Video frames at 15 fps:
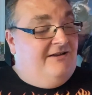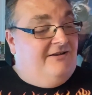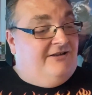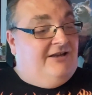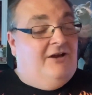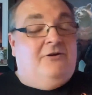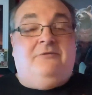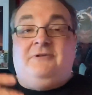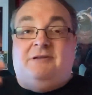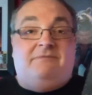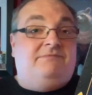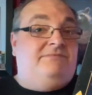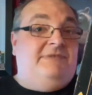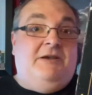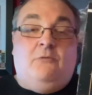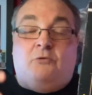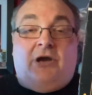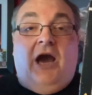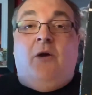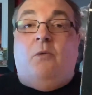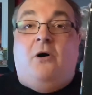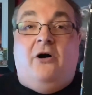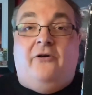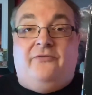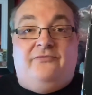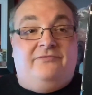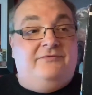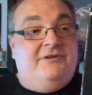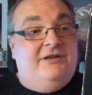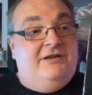You know, it, will go
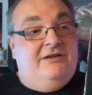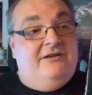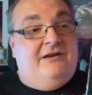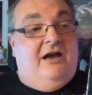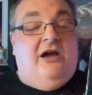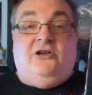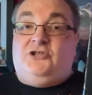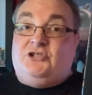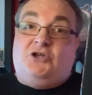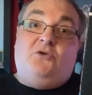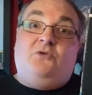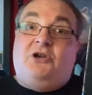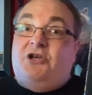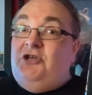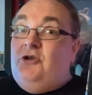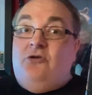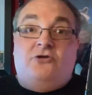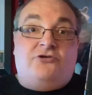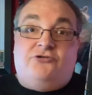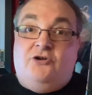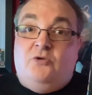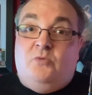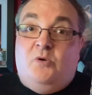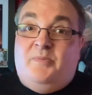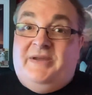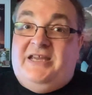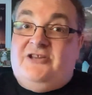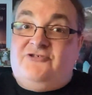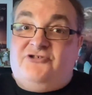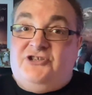on. Uh, soon a new crew will
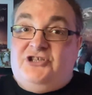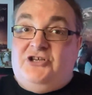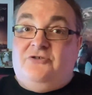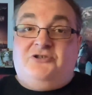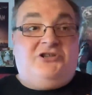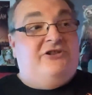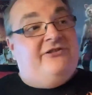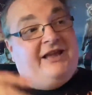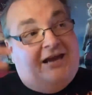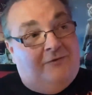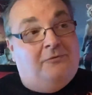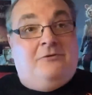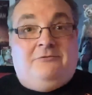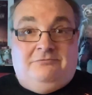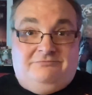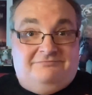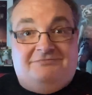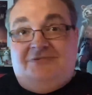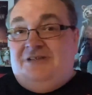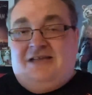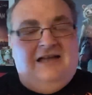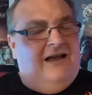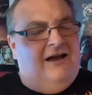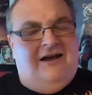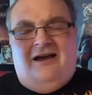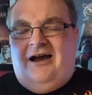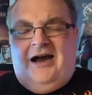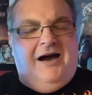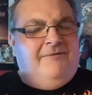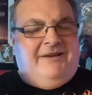be introduced and they will...
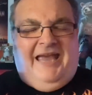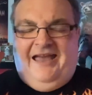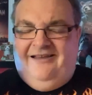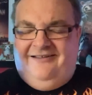I'm, get,